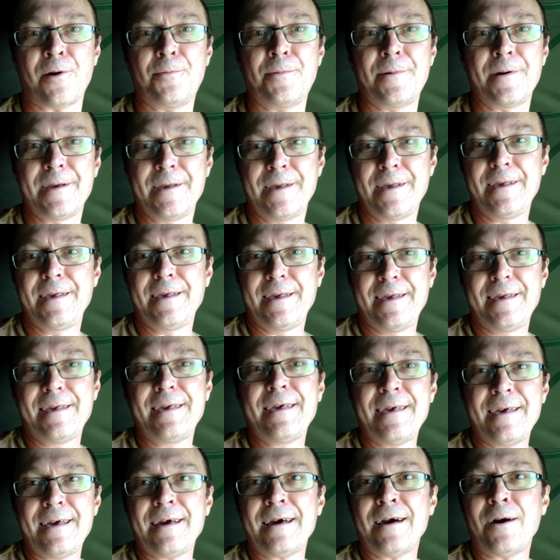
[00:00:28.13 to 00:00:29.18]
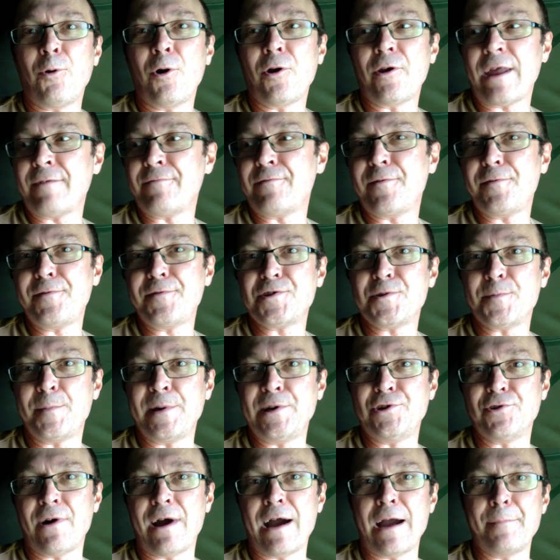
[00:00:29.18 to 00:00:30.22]
I want everything to be dry and be
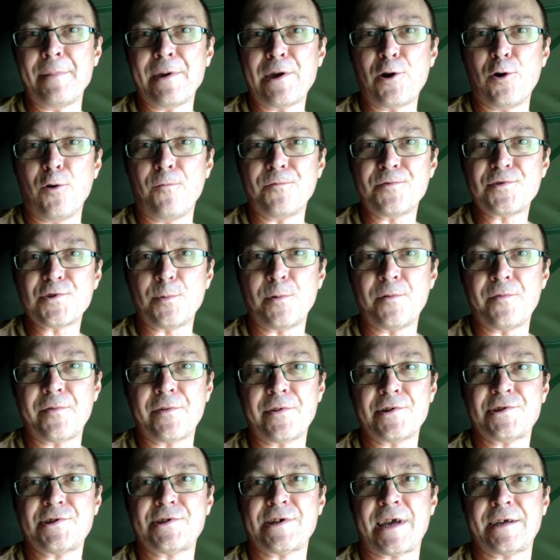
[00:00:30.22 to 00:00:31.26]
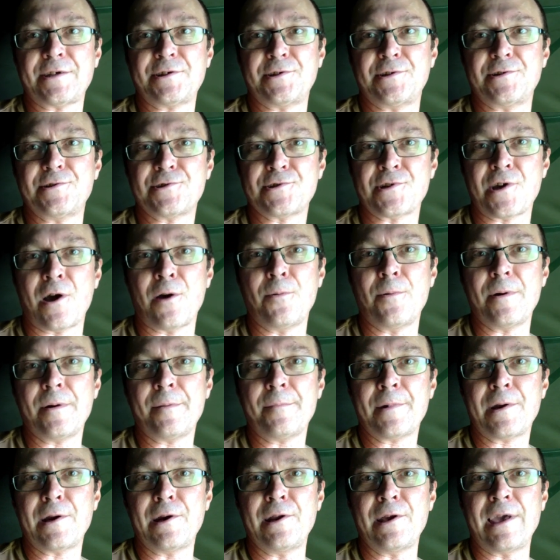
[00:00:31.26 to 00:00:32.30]
comfortable for the session. So we're going to get the
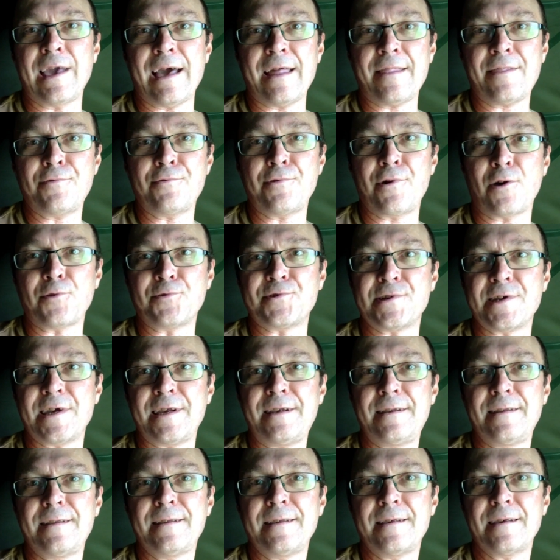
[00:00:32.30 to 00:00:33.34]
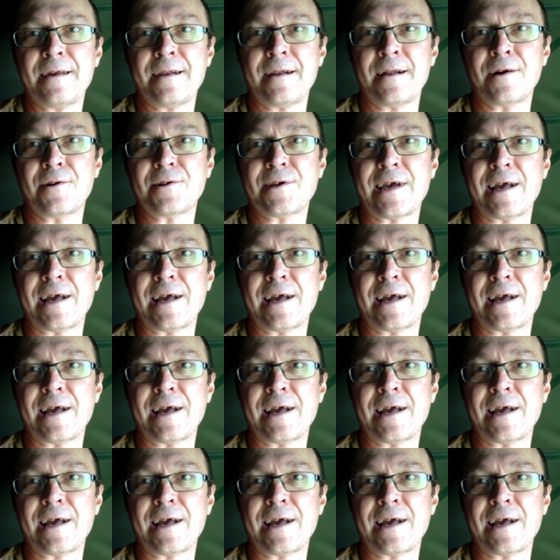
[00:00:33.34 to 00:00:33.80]
rods in and I'll catch up with you in a bit.